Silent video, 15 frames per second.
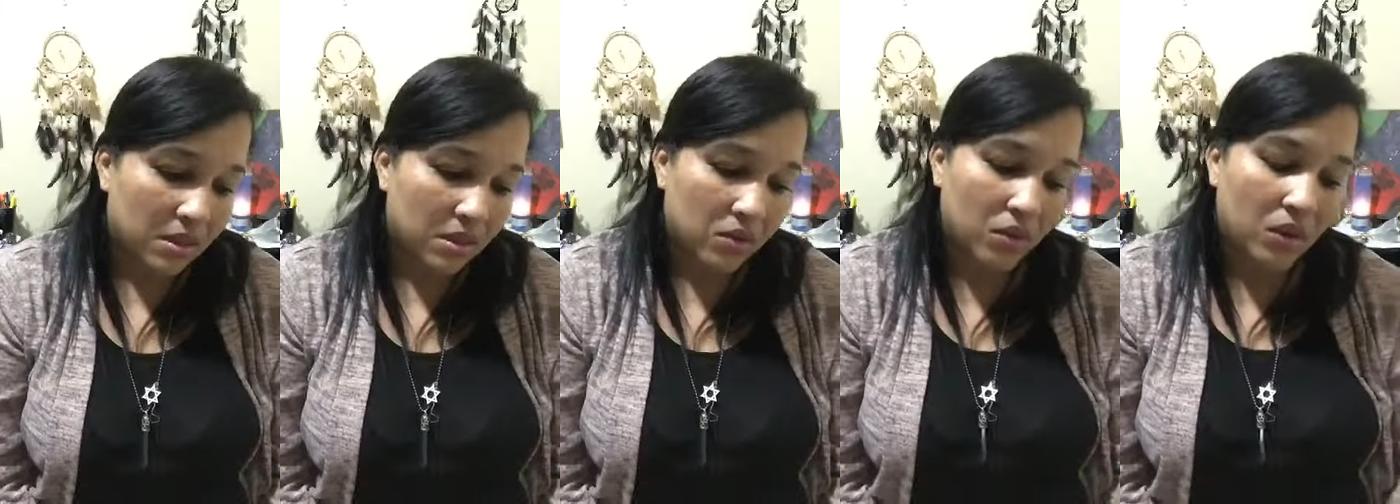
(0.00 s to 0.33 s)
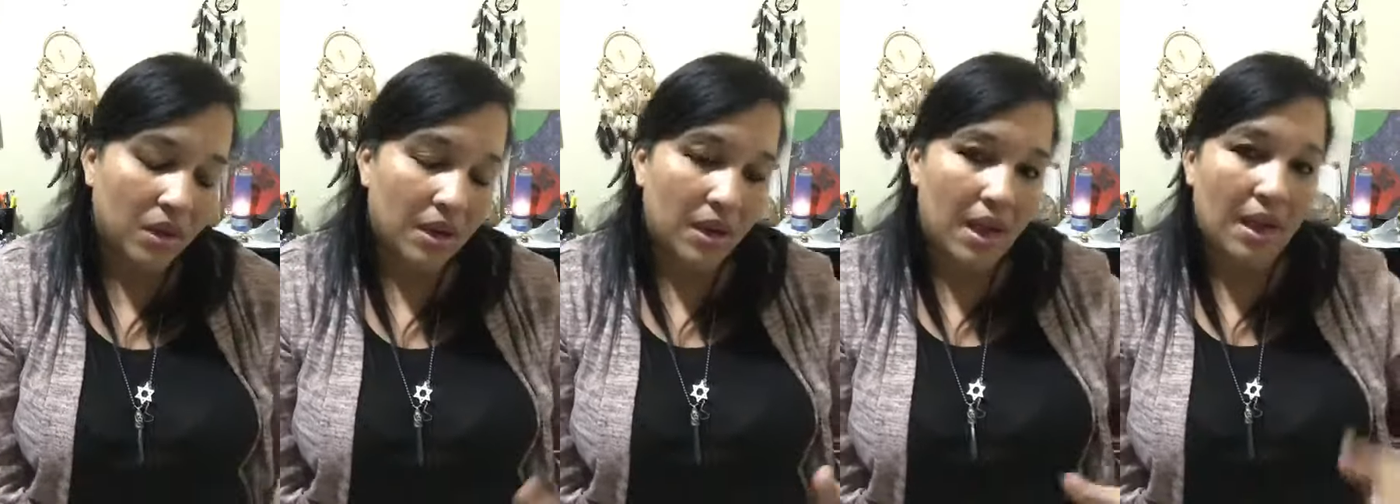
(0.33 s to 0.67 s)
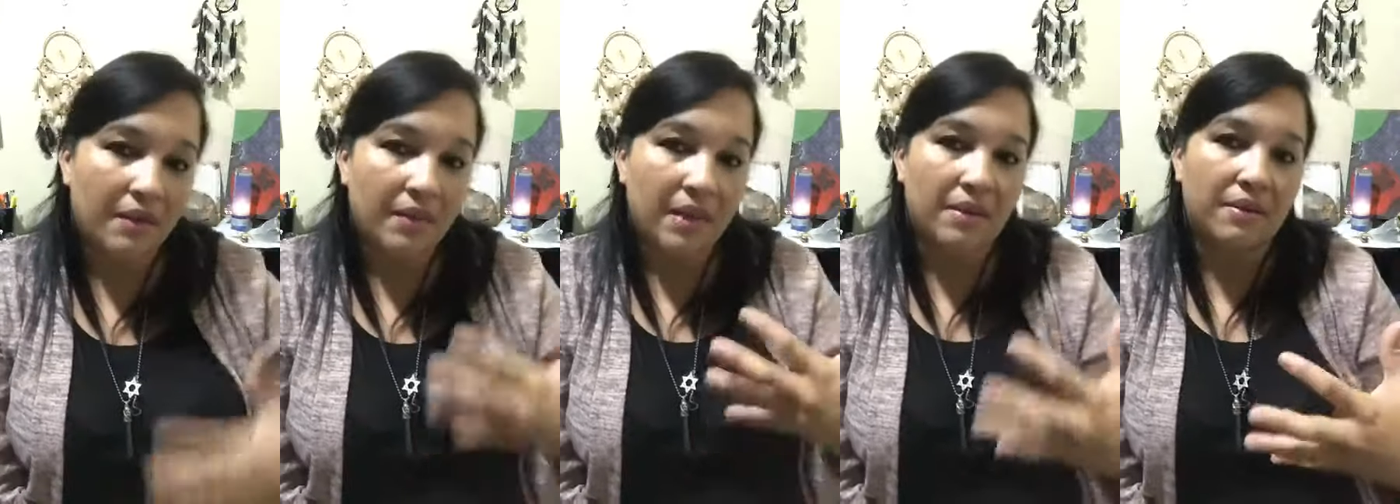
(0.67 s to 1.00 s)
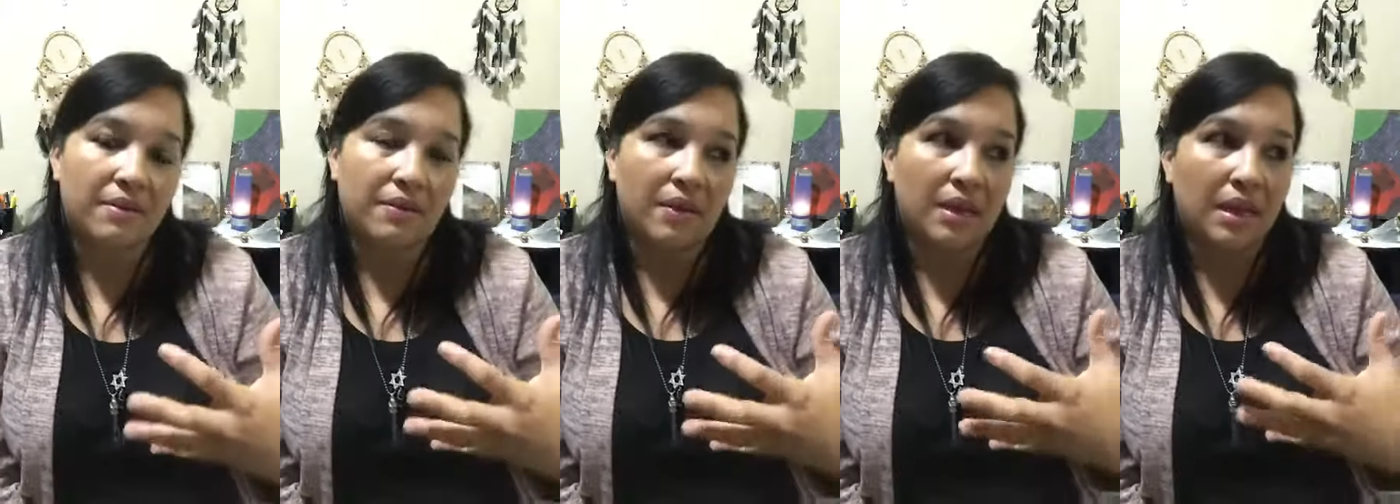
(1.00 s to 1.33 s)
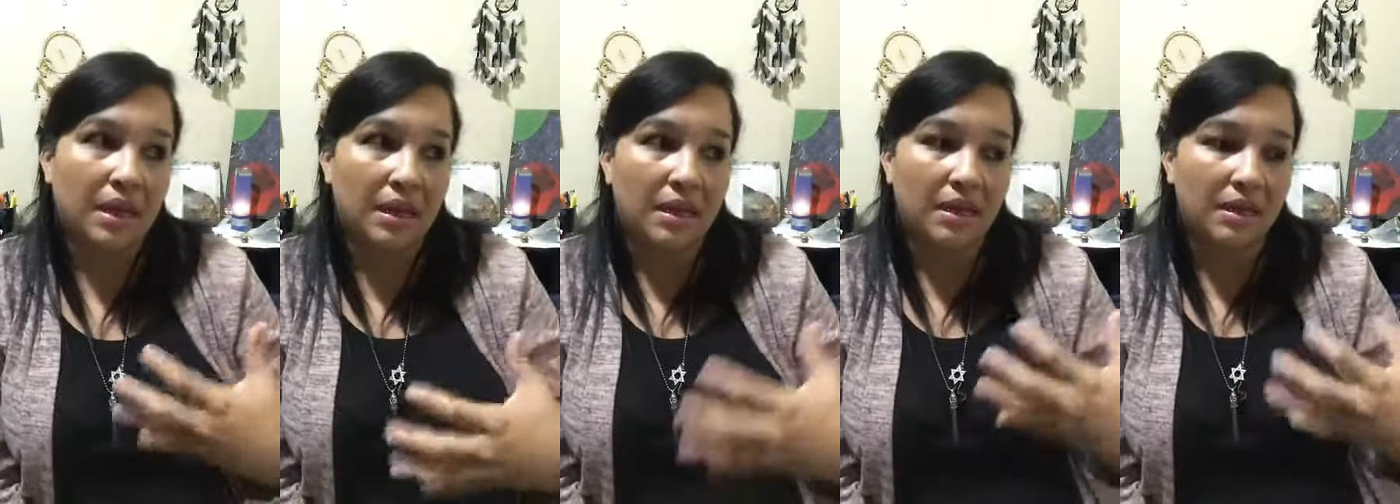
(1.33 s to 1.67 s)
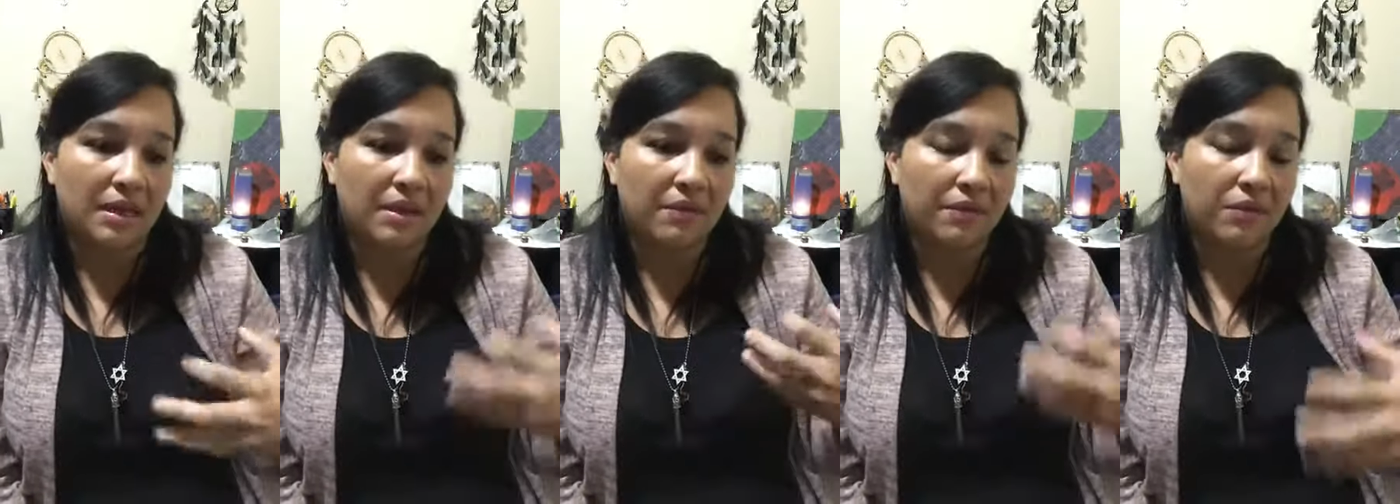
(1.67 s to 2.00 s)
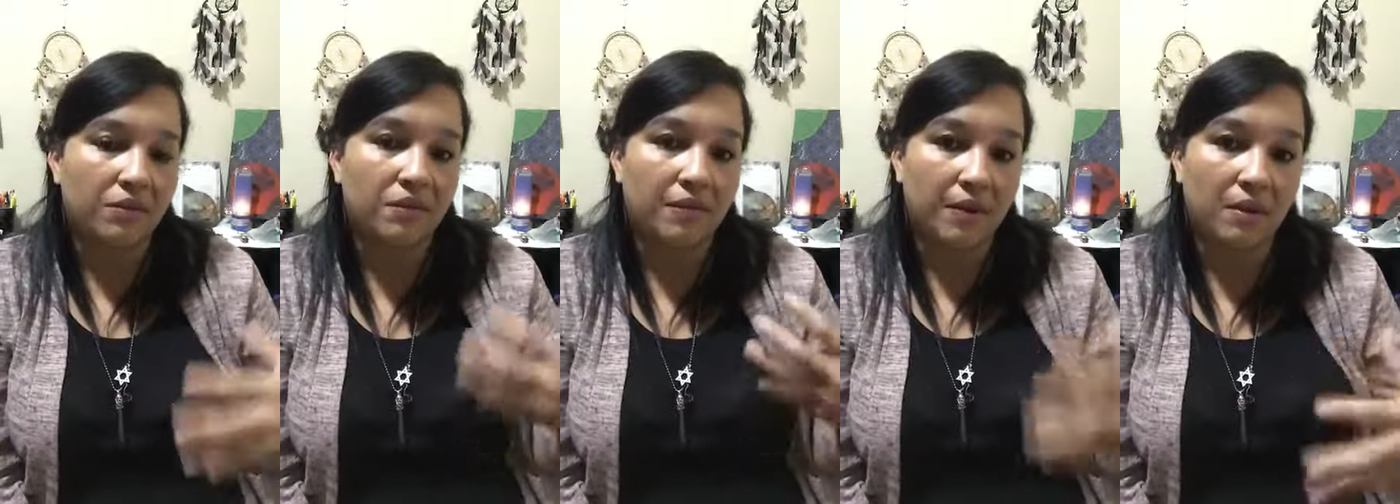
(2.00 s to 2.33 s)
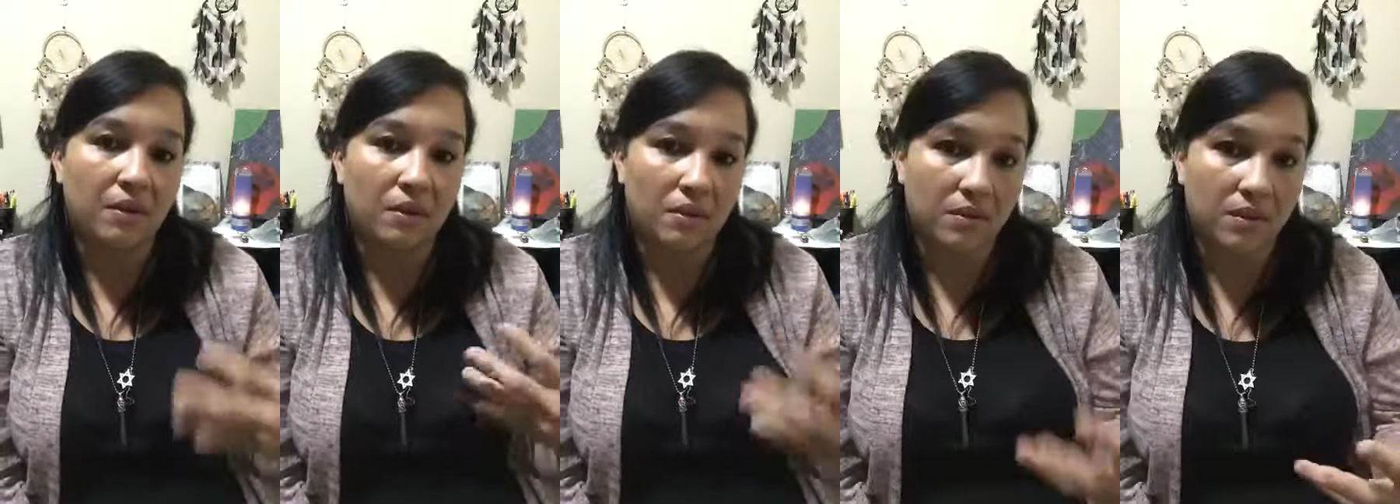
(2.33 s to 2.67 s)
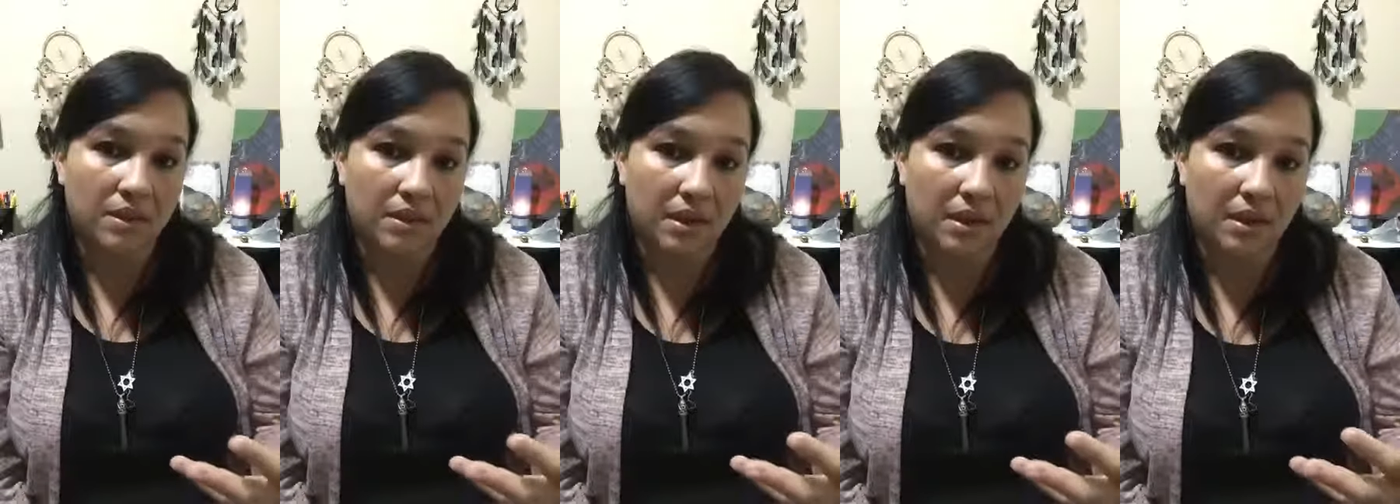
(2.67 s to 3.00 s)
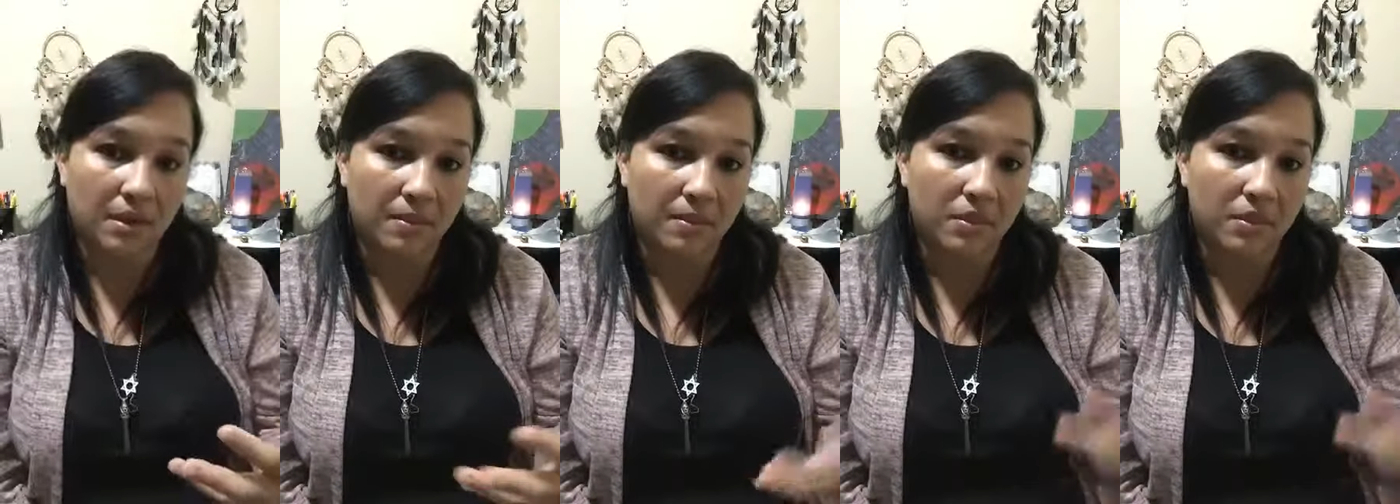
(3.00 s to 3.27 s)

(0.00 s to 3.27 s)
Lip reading: you're gonna have that healing that fulfill all the time.